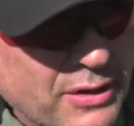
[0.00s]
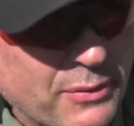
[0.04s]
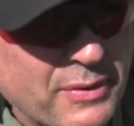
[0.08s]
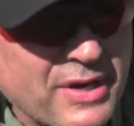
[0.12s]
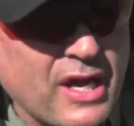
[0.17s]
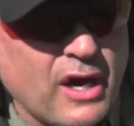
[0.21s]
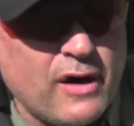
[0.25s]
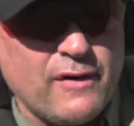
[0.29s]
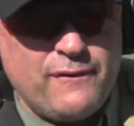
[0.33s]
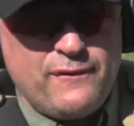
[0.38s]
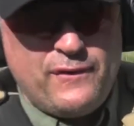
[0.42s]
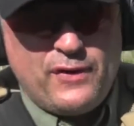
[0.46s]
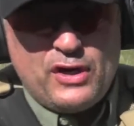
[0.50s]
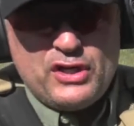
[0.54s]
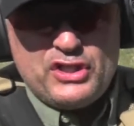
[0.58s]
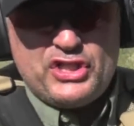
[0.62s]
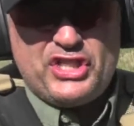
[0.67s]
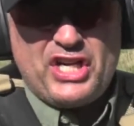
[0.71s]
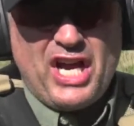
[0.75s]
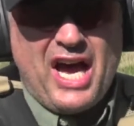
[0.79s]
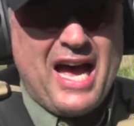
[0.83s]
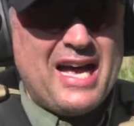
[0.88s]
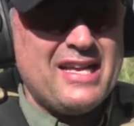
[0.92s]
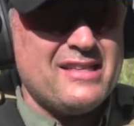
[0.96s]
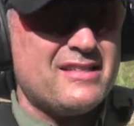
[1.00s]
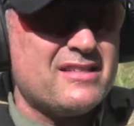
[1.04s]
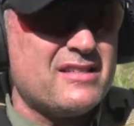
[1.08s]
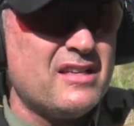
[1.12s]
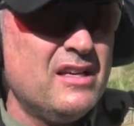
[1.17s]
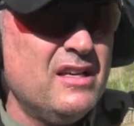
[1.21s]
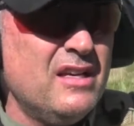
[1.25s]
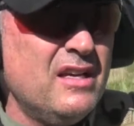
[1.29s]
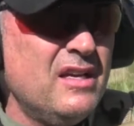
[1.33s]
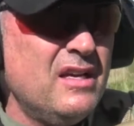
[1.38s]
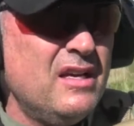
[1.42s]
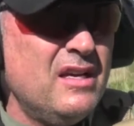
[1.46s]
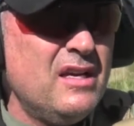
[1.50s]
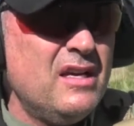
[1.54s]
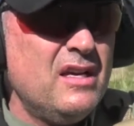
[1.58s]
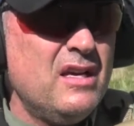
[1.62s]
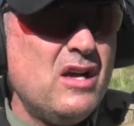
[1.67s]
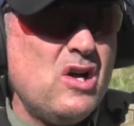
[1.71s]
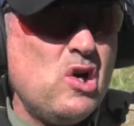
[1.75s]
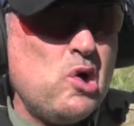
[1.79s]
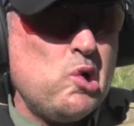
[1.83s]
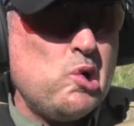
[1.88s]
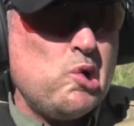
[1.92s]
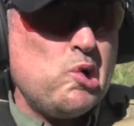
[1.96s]
here we go. First shots.
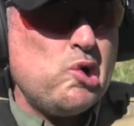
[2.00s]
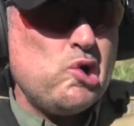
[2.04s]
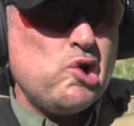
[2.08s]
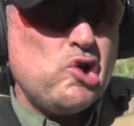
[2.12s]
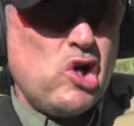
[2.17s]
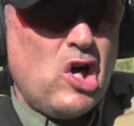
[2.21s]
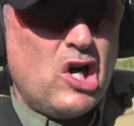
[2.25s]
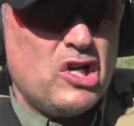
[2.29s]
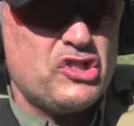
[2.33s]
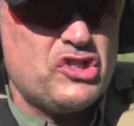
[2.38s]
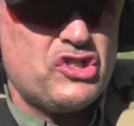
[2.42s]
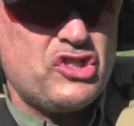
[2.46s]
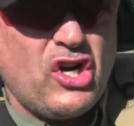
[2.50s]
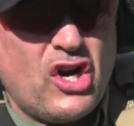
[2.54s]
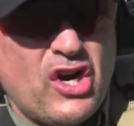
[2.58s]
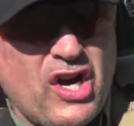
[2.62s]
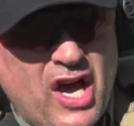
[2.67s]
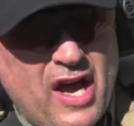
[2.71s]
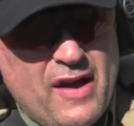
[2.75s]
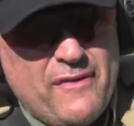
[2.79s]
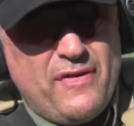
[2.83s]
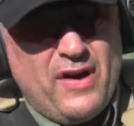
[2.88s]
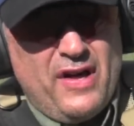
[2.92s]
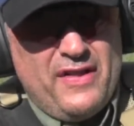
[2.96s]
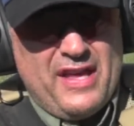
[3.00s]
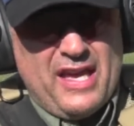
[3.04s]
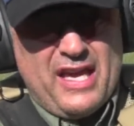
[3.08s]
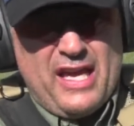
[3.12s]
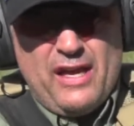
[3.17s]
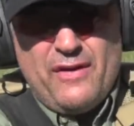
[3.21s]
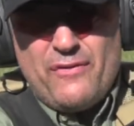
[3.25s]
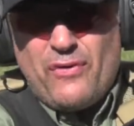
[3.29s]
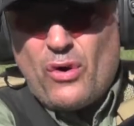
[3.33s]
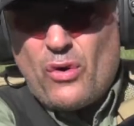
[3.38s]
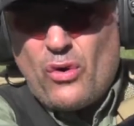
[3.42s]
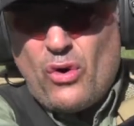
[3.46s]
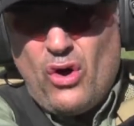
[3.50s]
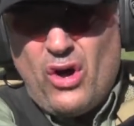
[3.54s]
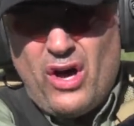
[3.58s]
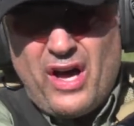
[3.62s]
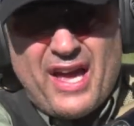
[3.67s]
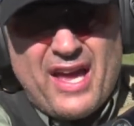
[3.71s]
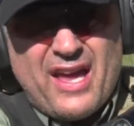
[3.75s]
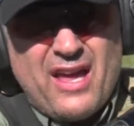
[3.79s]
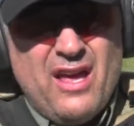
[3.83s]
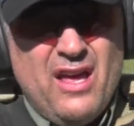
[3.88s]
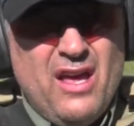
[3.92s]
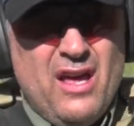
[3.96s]
I'll start off on the Evil
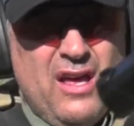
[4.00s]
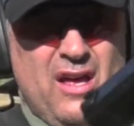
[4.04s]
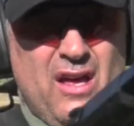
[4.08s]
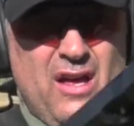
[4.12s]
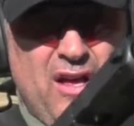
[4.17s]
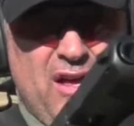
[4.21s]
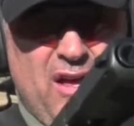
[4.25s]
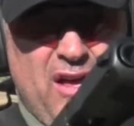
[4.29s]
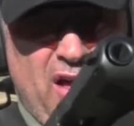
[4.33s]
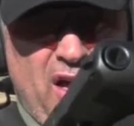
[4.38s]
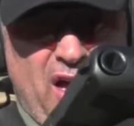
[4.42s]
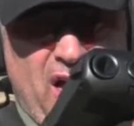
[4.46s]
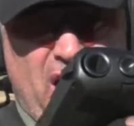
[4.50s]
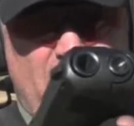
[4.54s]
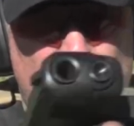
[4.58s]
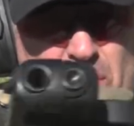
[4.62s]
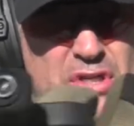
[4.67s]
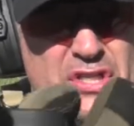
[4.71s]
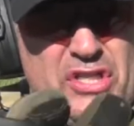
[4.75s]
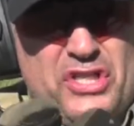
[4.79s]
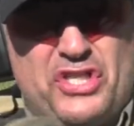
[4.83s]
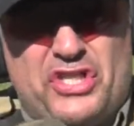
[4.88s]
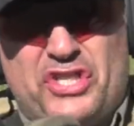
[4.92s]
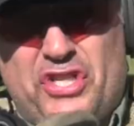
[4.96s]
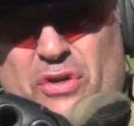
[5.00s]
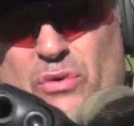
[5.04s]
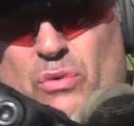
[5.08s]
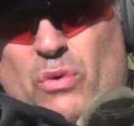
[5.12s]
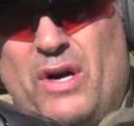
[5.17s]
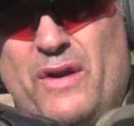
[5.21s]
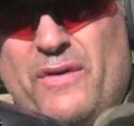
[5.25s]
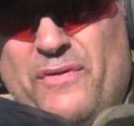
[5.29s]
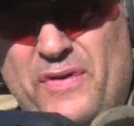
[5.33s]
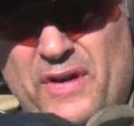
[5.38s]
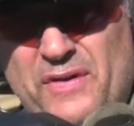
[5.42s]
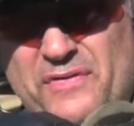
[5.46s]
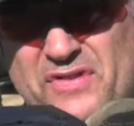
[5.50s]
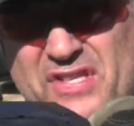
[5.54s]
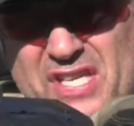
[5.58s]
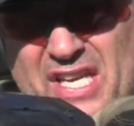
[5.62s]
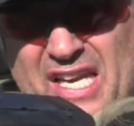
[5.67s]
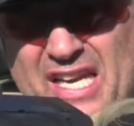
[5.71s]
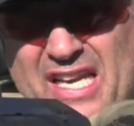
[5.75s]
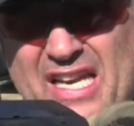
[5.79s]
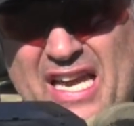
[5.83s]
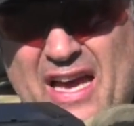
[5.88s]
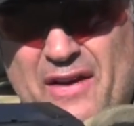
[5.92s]
Roy. We're just shooting 115